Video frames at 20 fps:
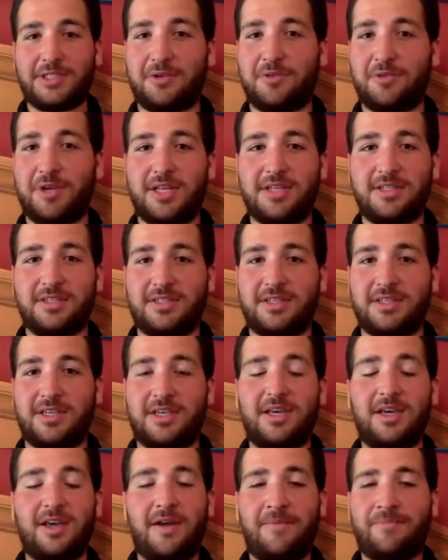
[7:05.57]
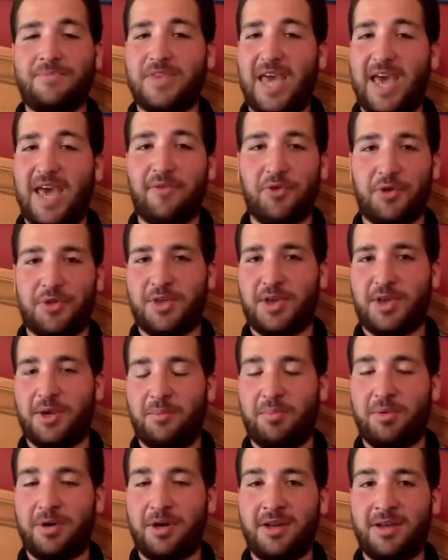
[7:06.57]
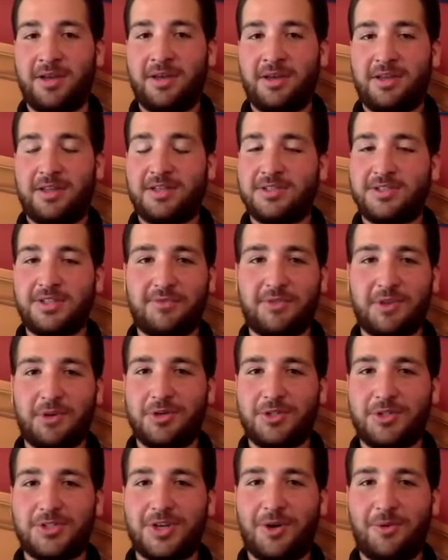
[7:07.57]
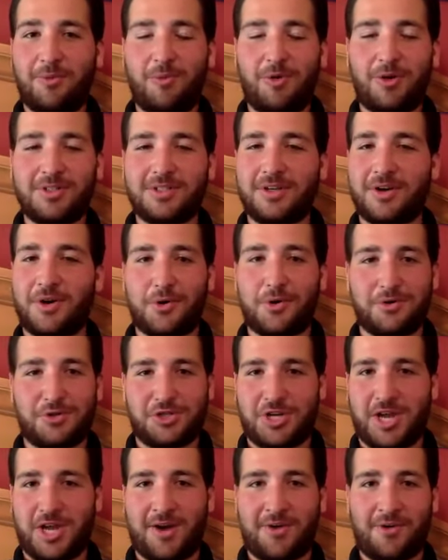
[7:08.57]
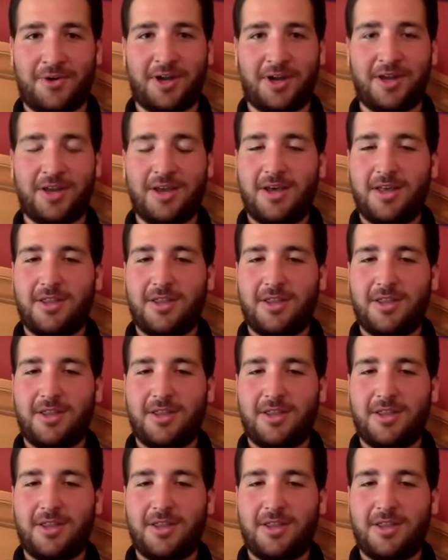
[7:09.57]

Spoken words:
we didn't see everything, but the stuff that we saw wasn't earth-shattering.